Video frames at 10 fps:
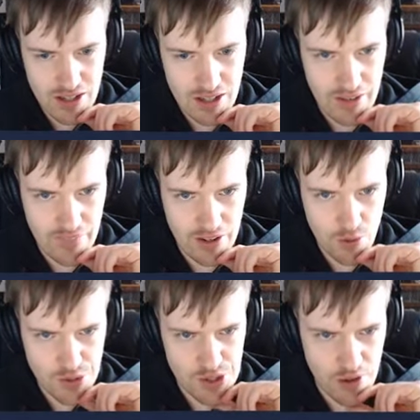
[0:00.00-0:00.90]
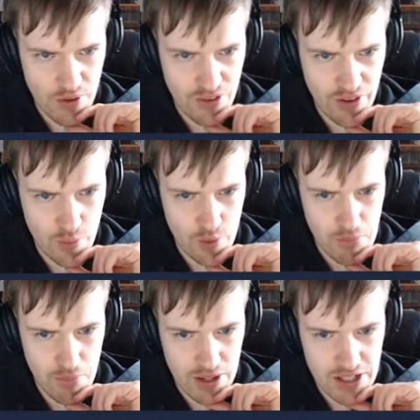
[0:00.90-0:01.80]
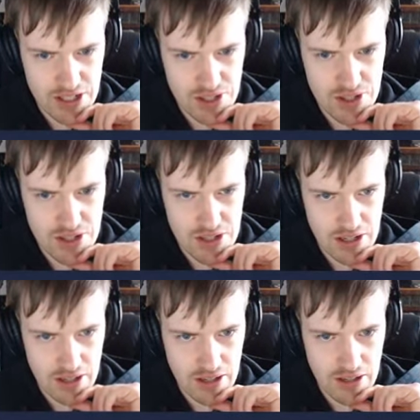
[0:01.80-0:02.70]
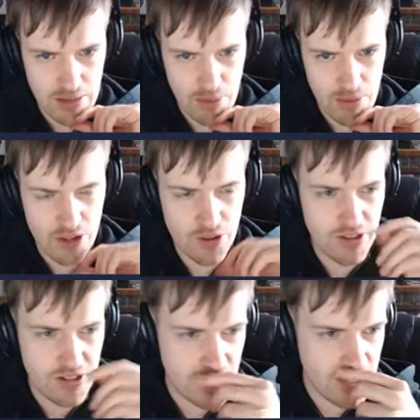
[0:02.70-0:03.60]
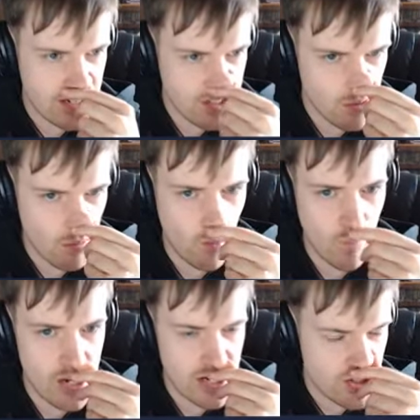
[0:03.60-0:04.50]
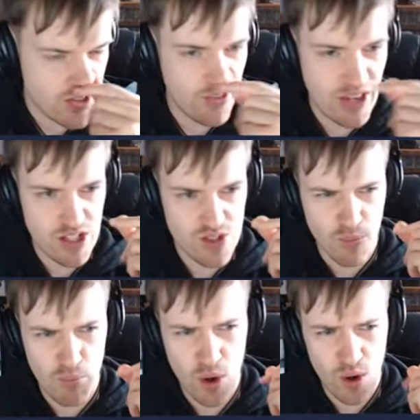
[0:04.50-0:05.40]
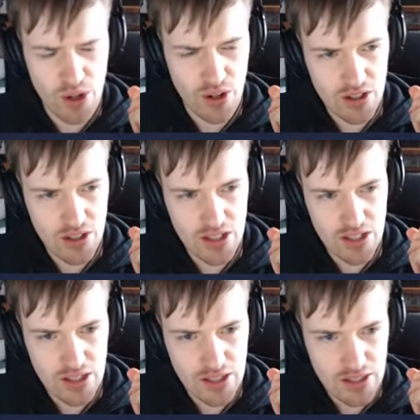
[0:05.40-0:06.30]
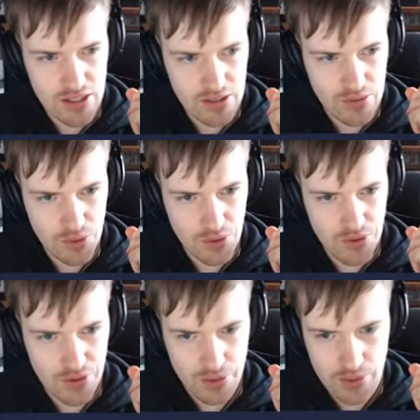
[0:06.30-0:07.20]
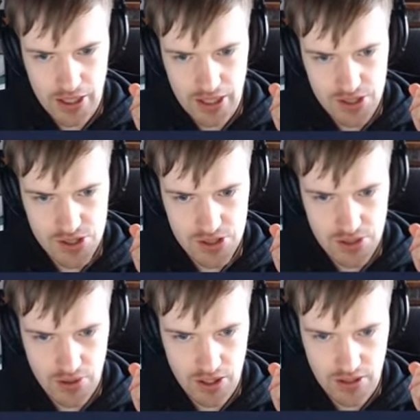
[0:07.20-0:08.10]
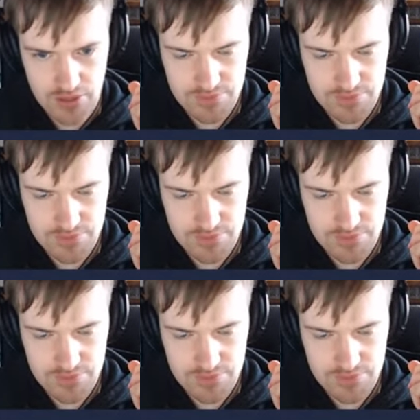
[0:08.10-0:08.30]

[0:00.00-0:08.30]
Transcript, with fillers: And then also, I think we might. Uh, it might be a good idea getting some more range defense for Mark. We'll do that. Okay.